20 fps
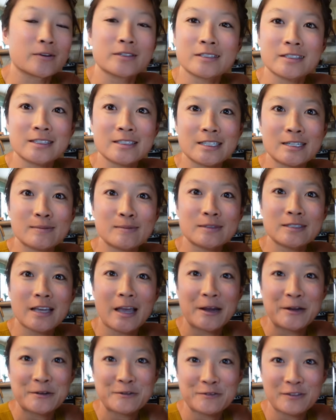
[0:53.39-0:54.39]
it just seems
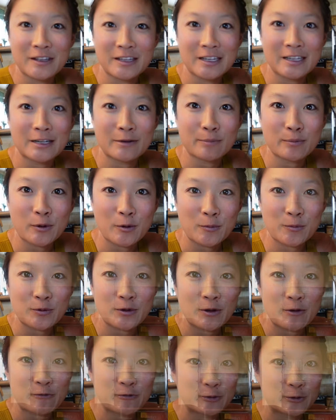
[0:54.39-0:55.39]
kind of like an
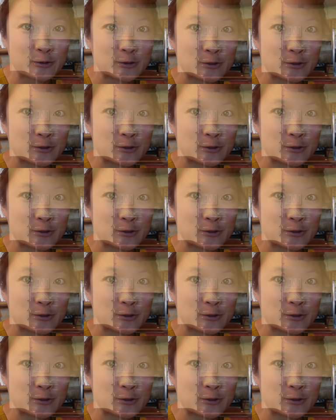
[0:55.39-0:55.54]
appropriate full